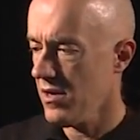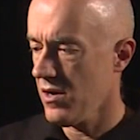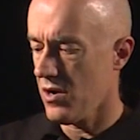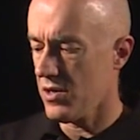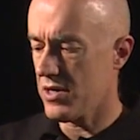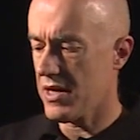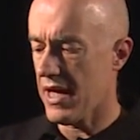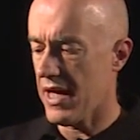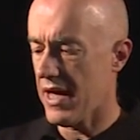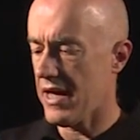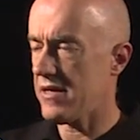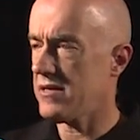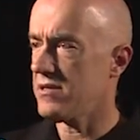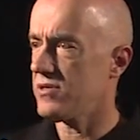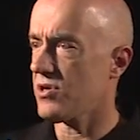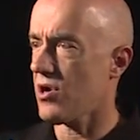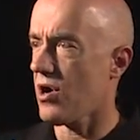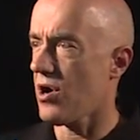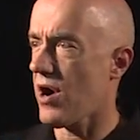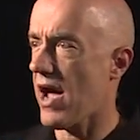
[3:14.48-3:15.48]
Okay,
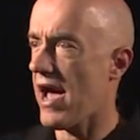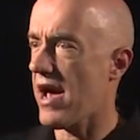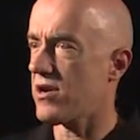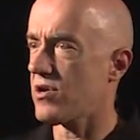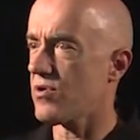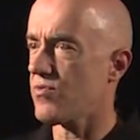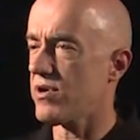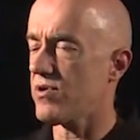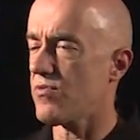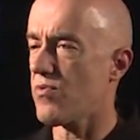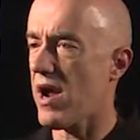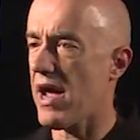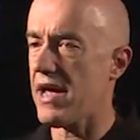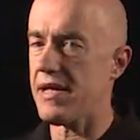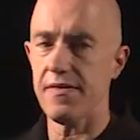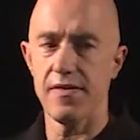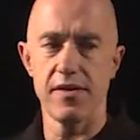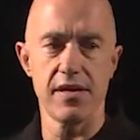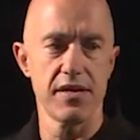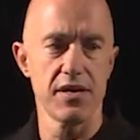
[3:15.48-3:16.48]
so how do we
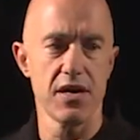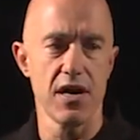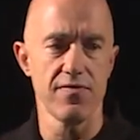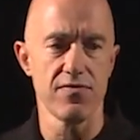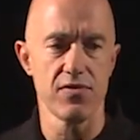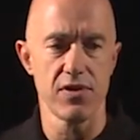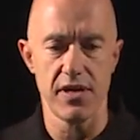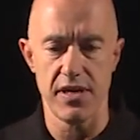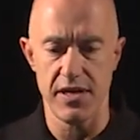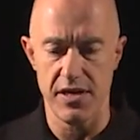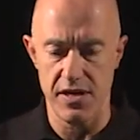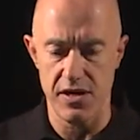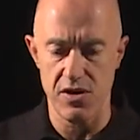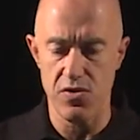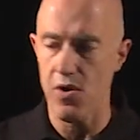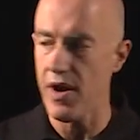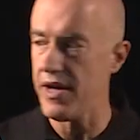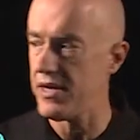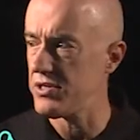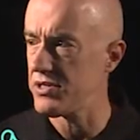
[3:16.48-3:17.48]
write the governing
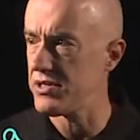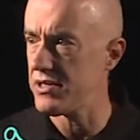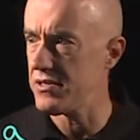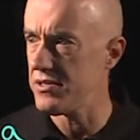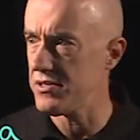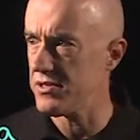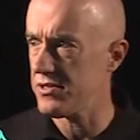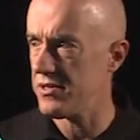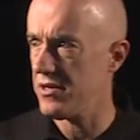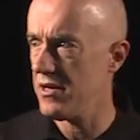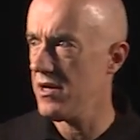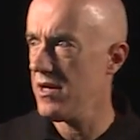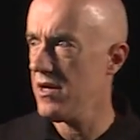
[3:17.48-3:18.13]
equations?